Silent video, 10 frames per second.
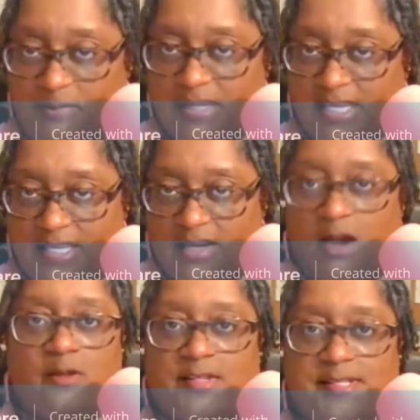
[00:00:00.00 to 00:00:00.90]
bed
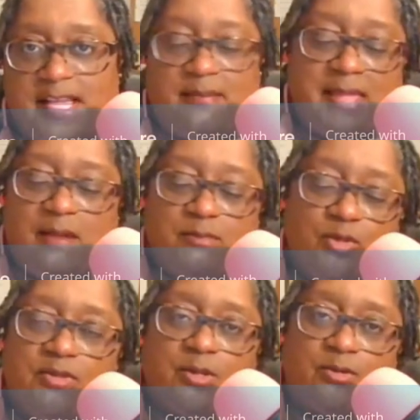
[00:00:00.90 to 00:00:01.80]
all the time, not
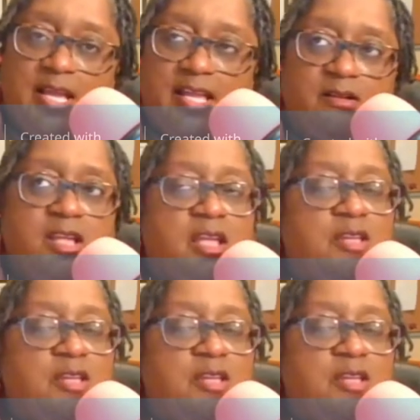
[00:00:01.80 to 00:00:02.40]
moving around.